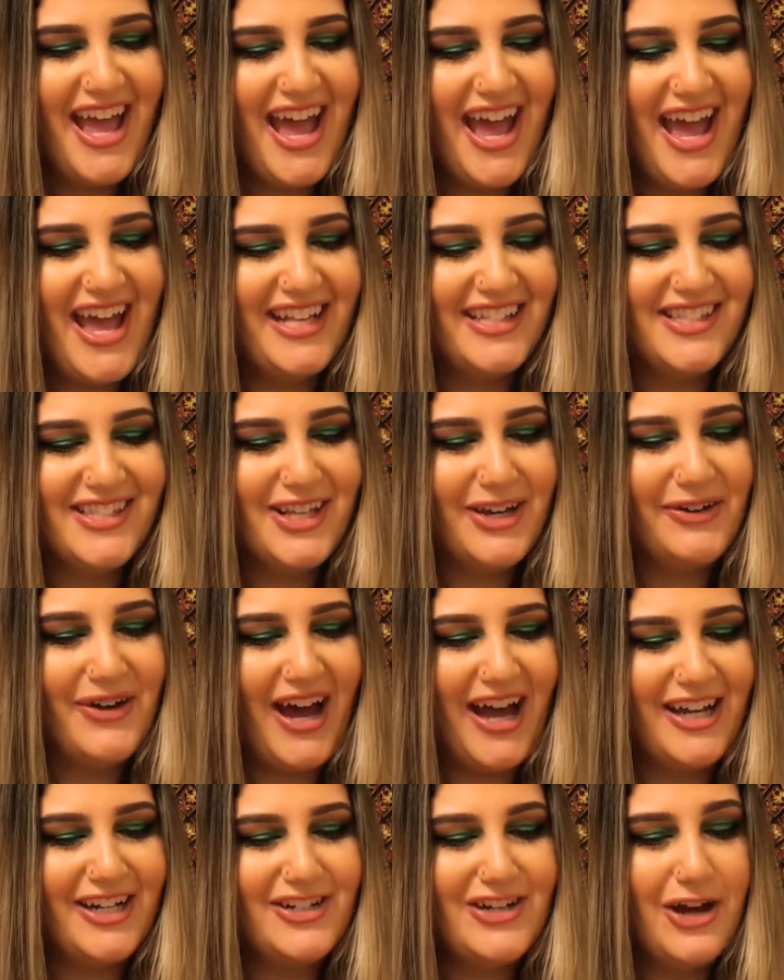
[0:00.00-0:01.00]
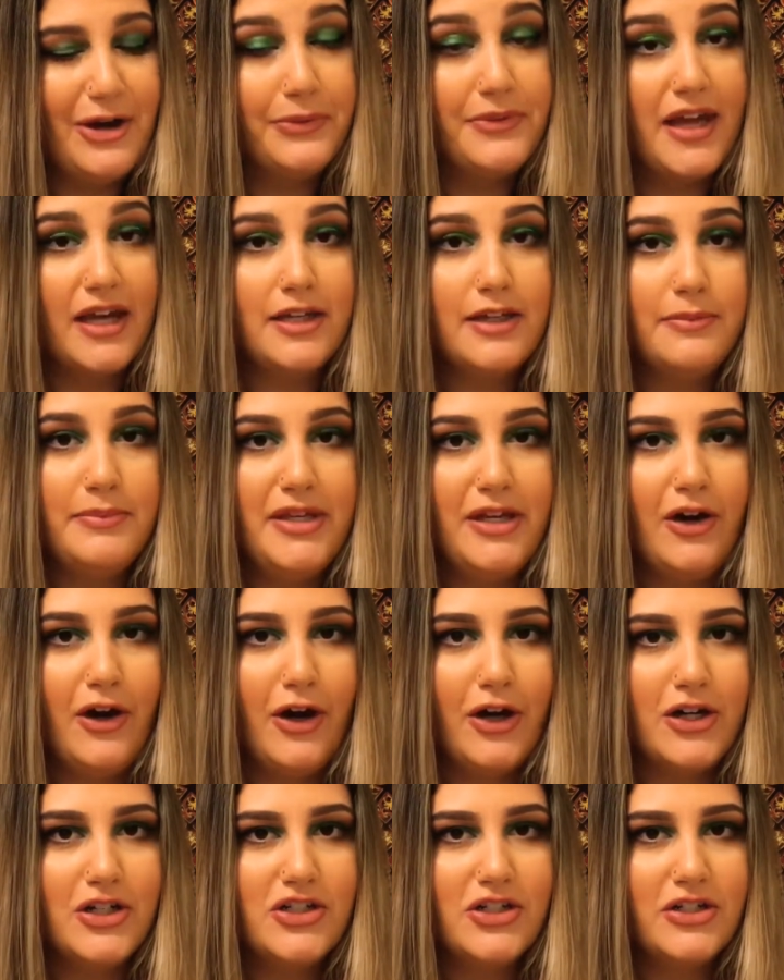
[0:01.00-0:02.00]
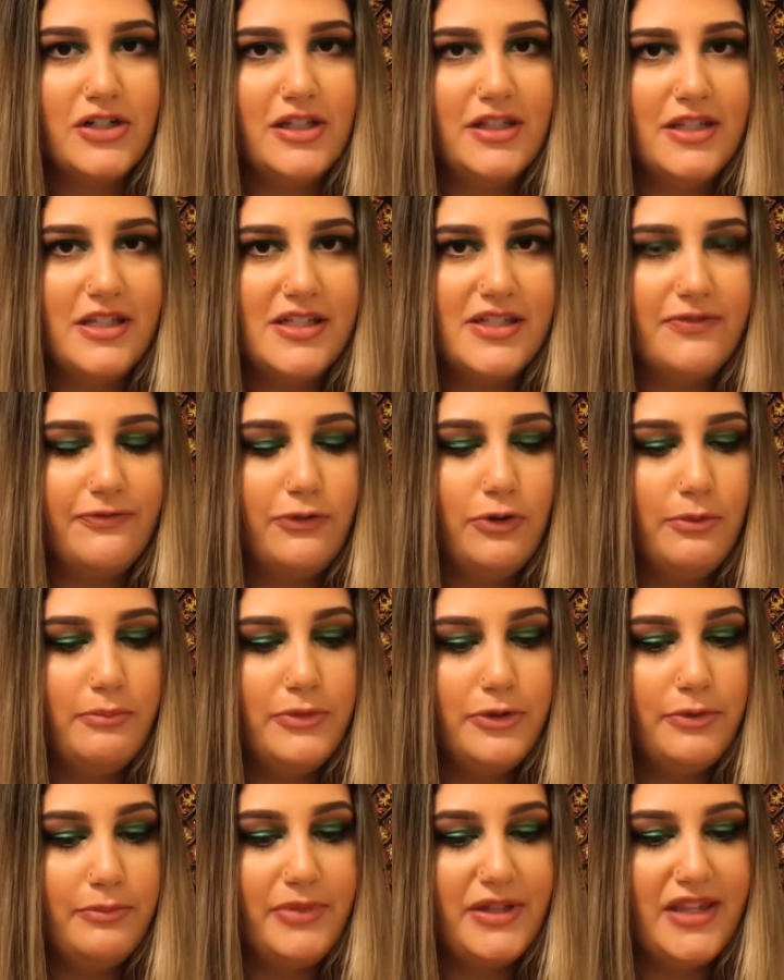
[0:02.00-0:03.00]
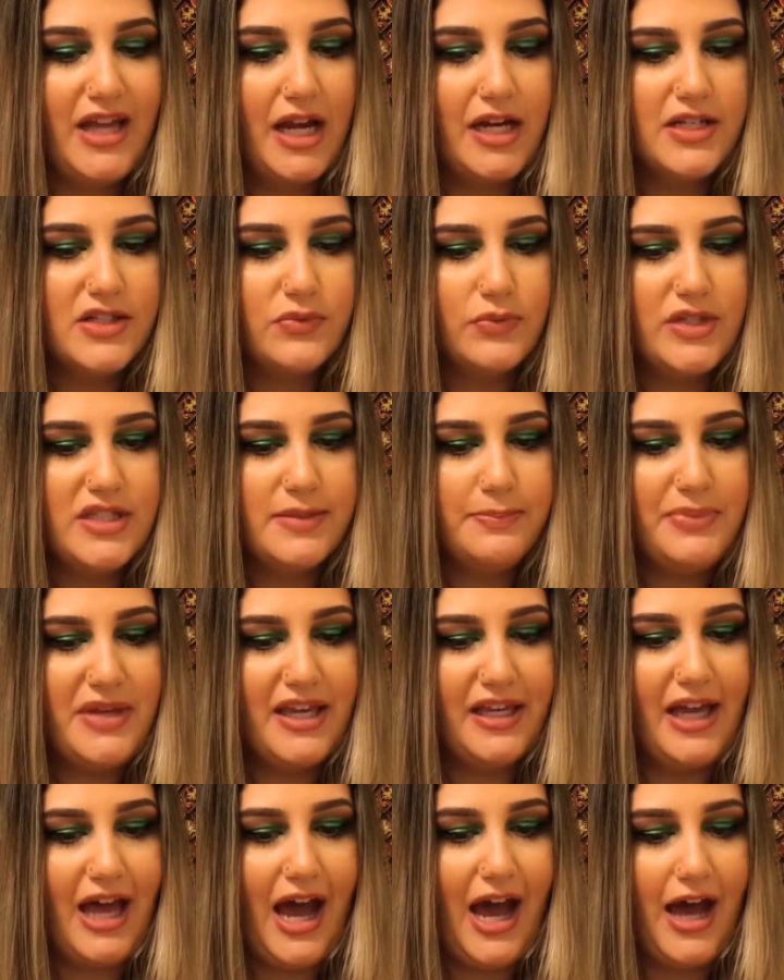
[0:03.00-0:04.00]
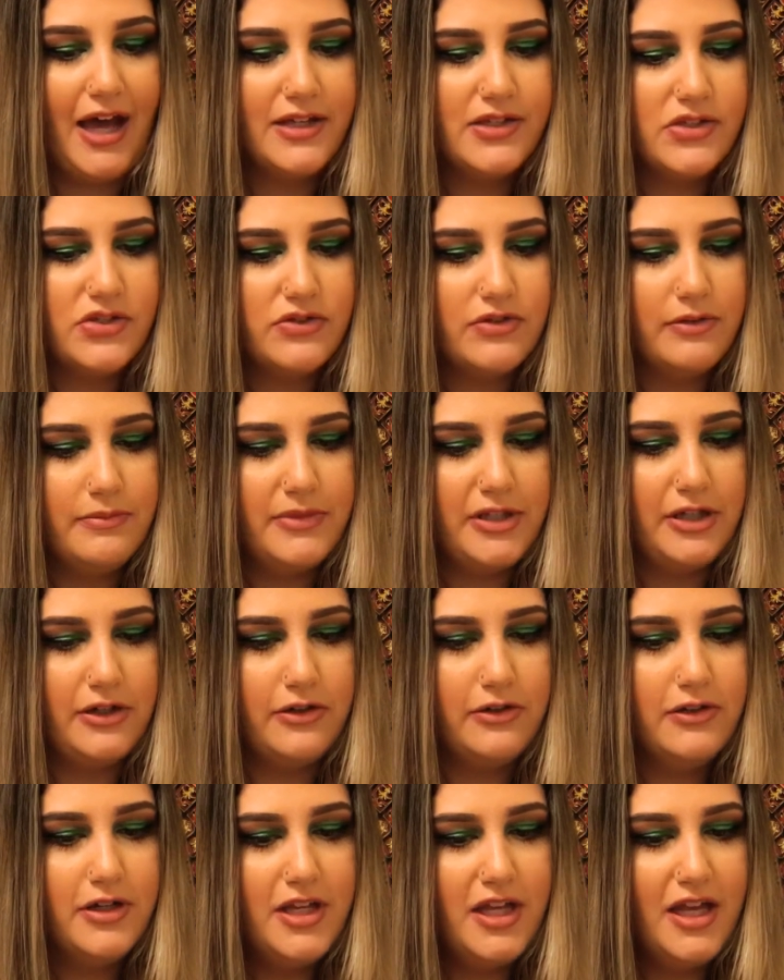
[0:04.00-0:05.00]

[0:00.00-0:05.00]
And so I know that could be hard during this full moon, but that is what's being asked from you.